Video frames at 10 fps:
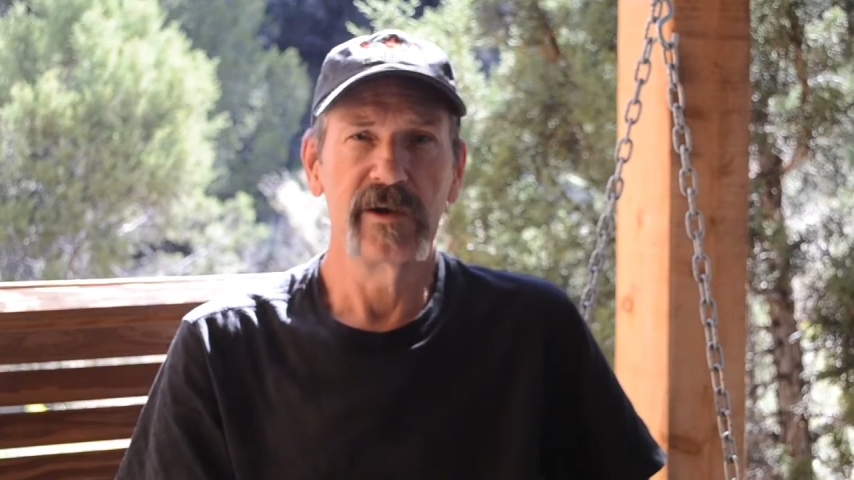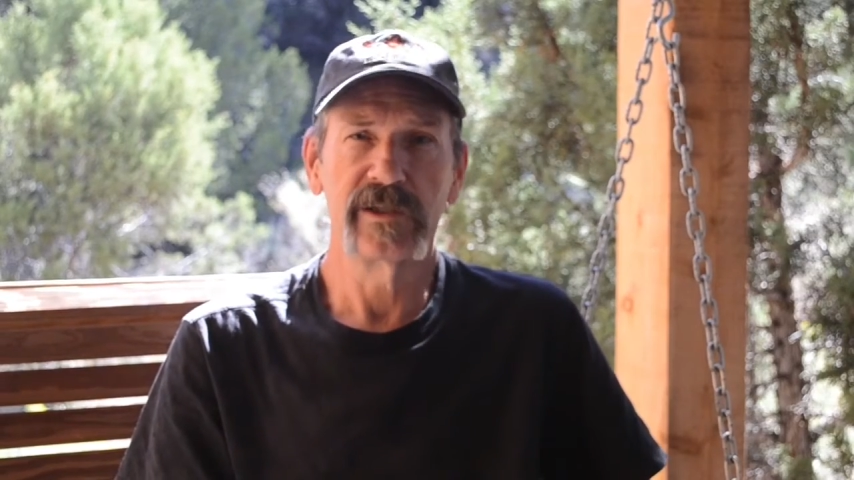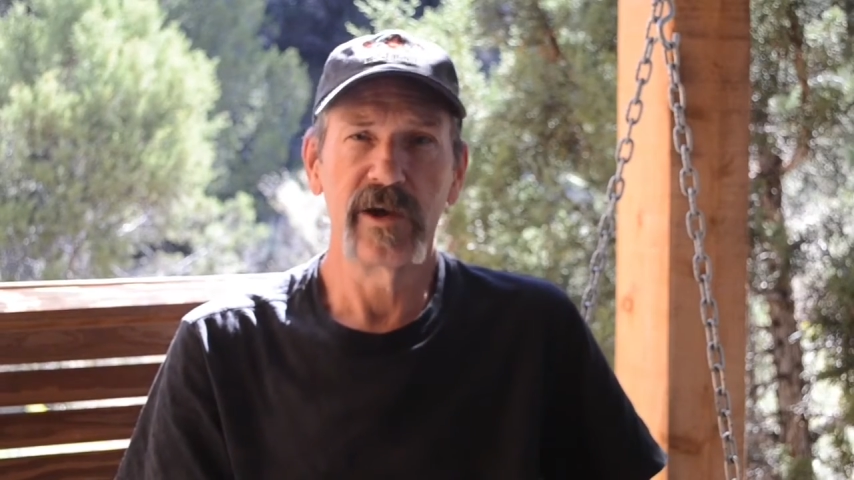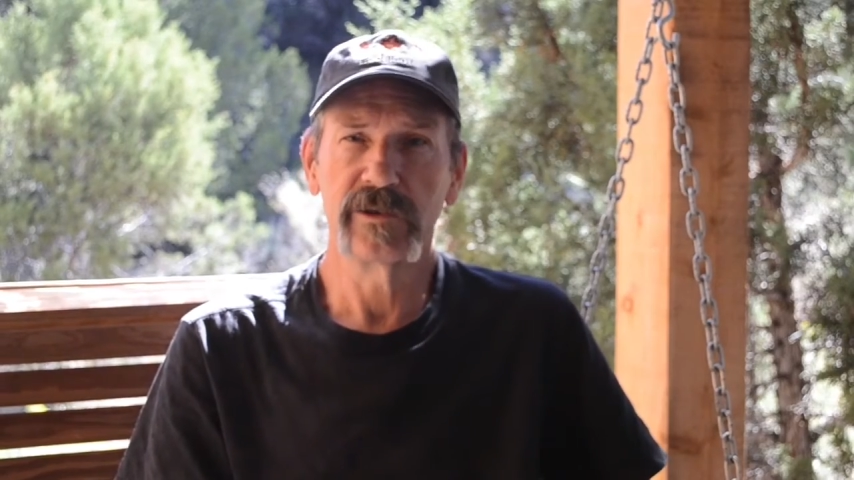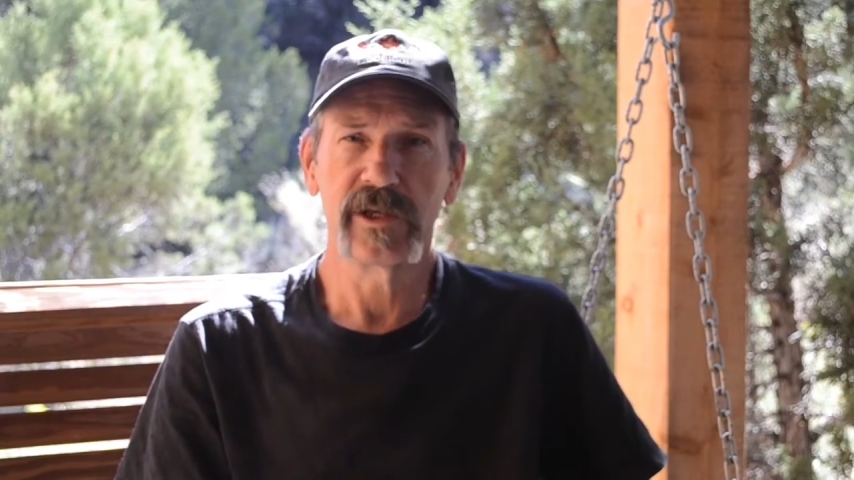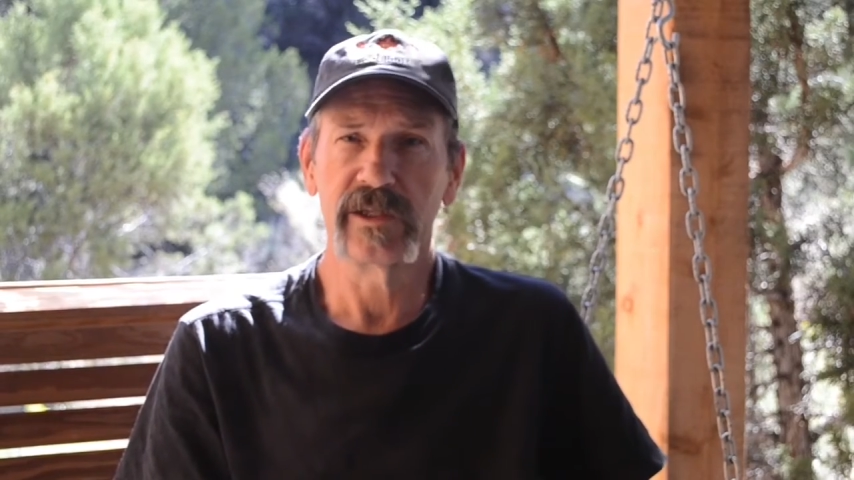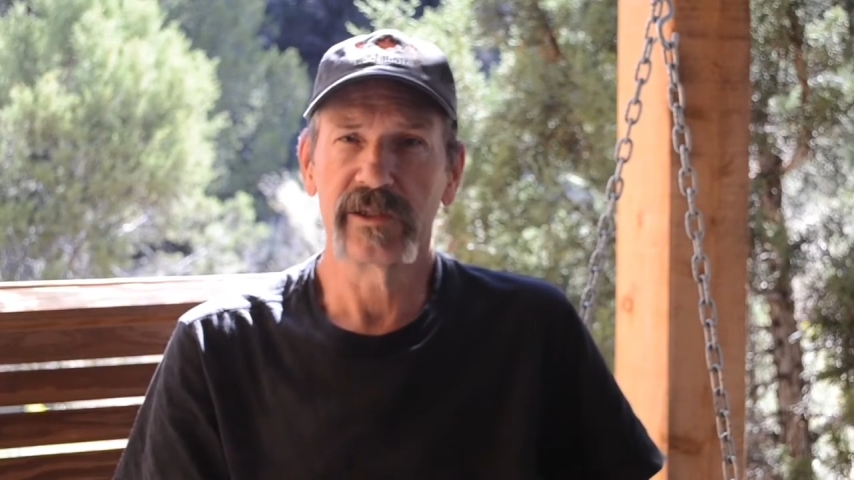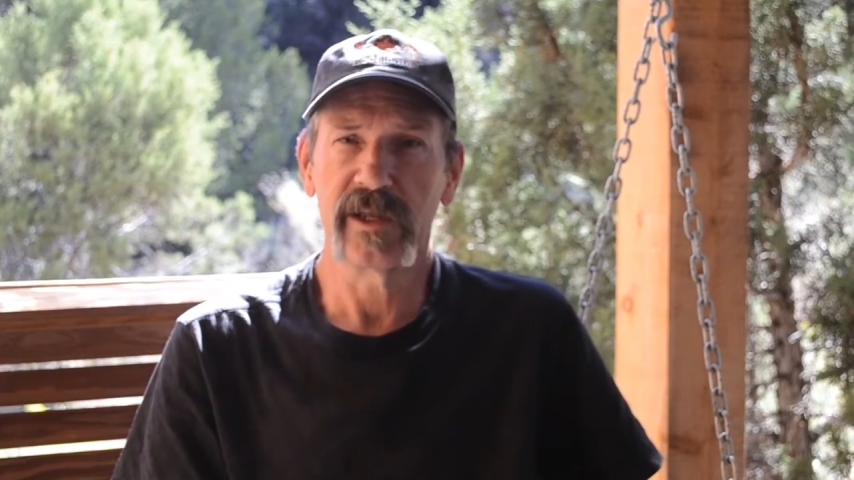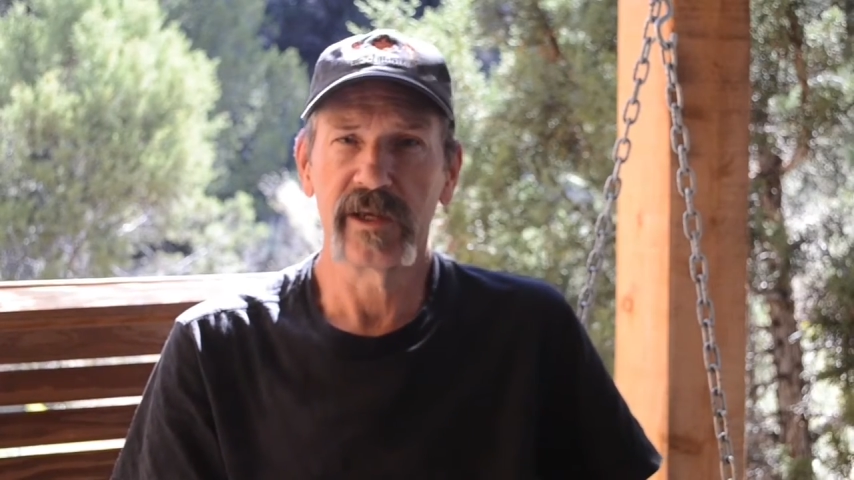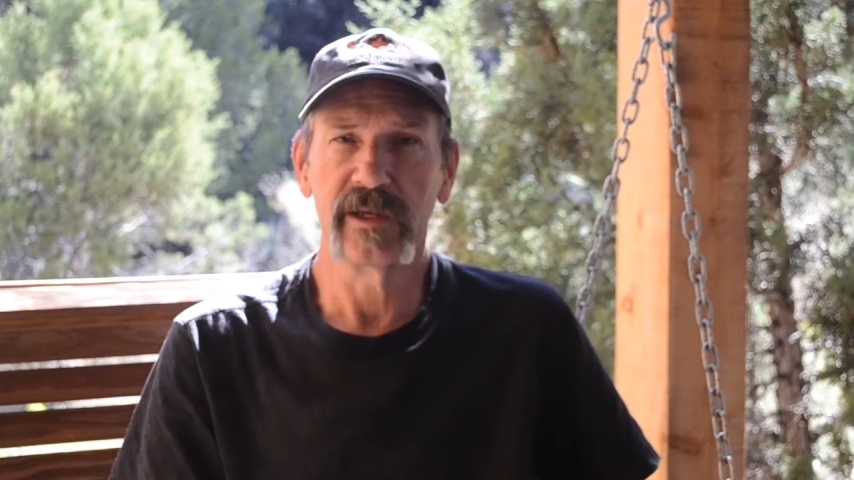is no
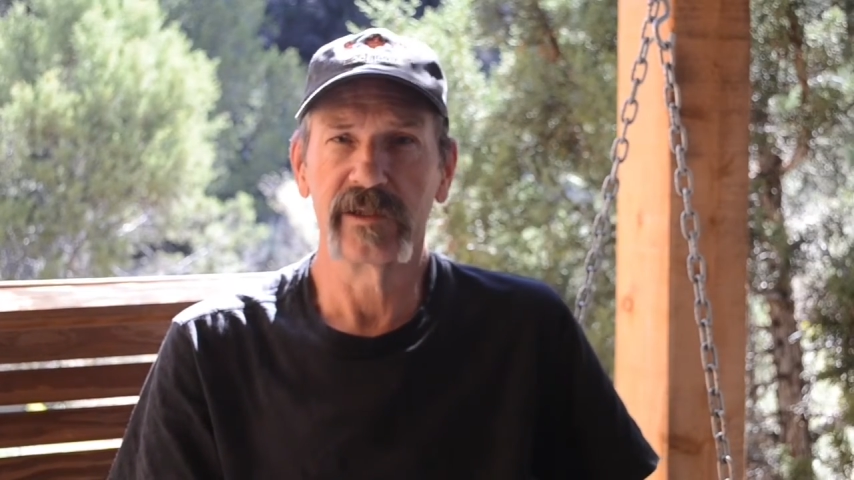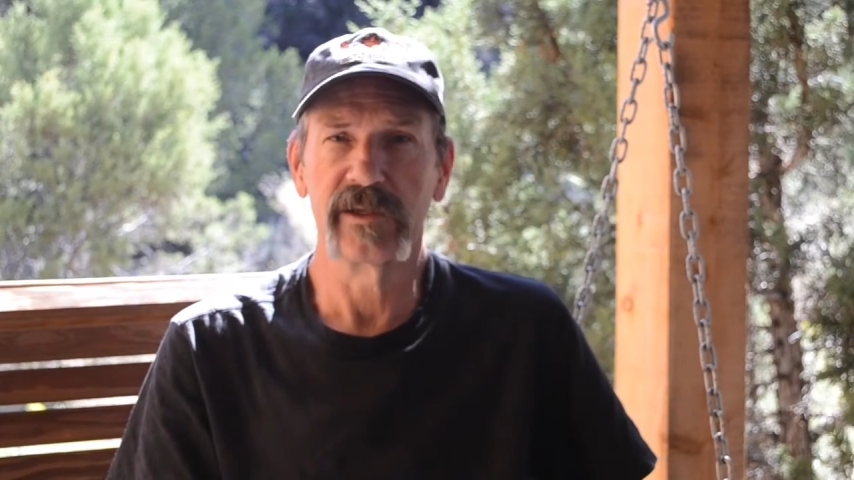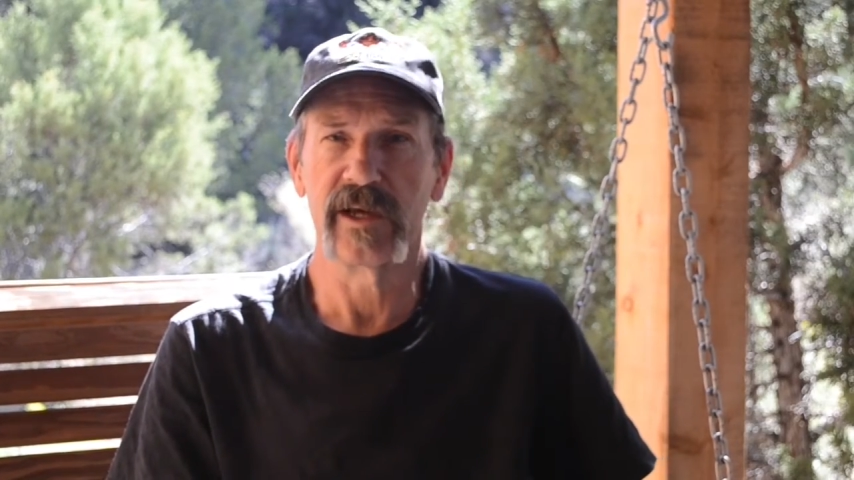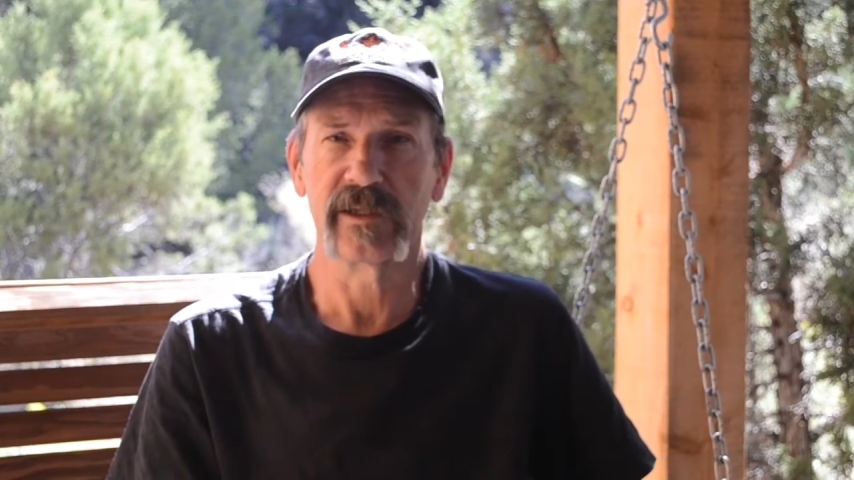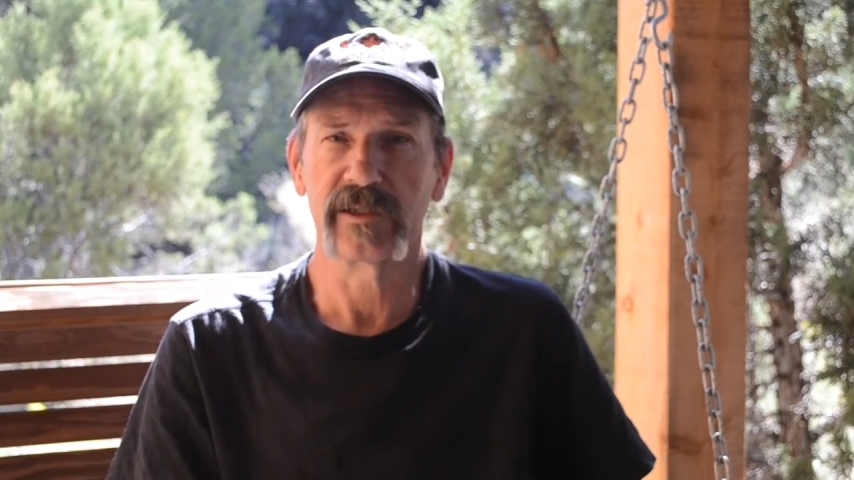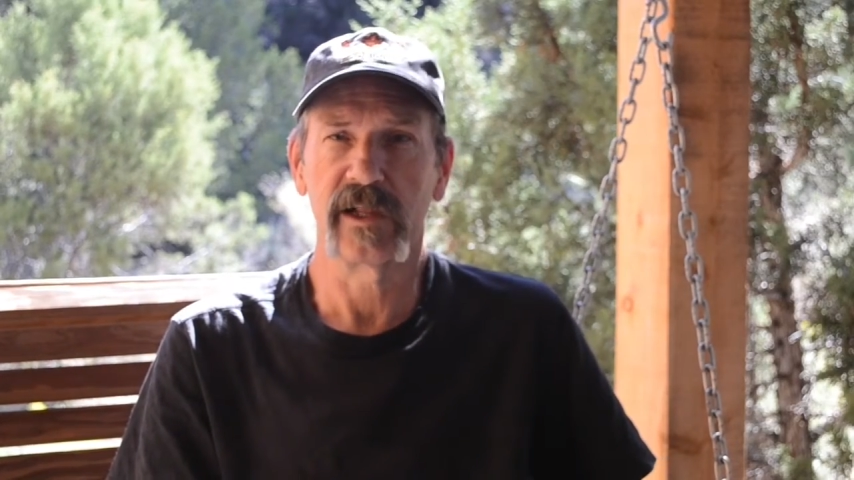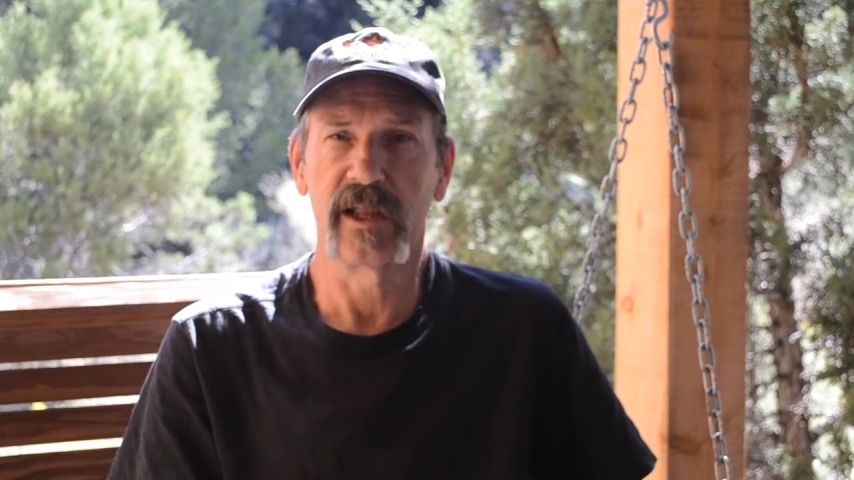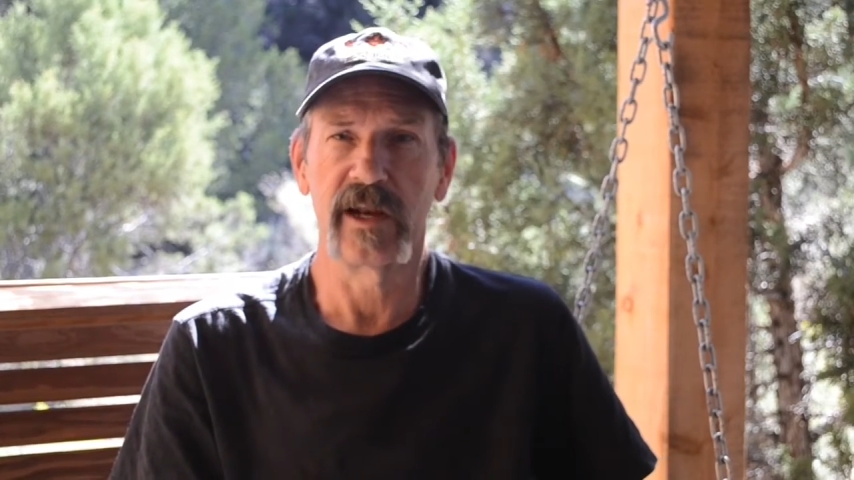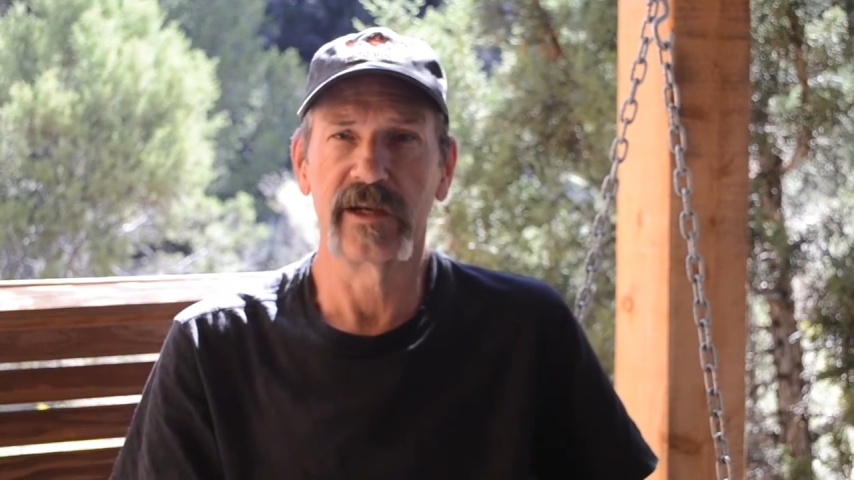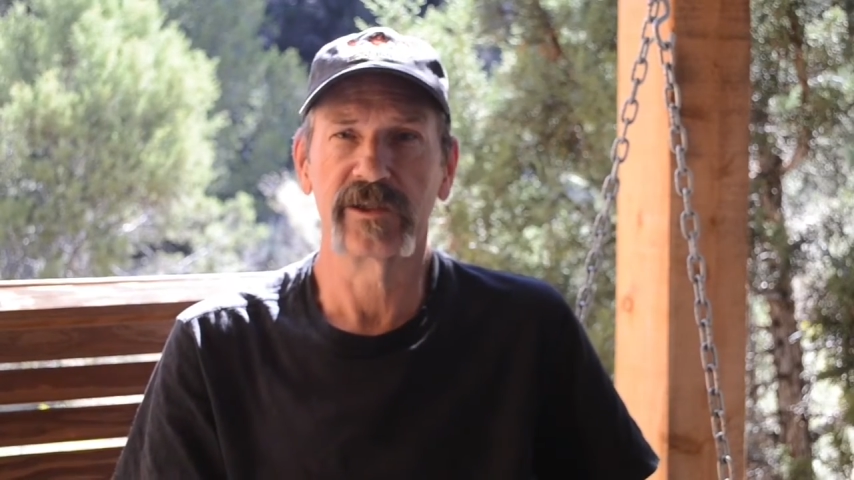such thing as the Escalante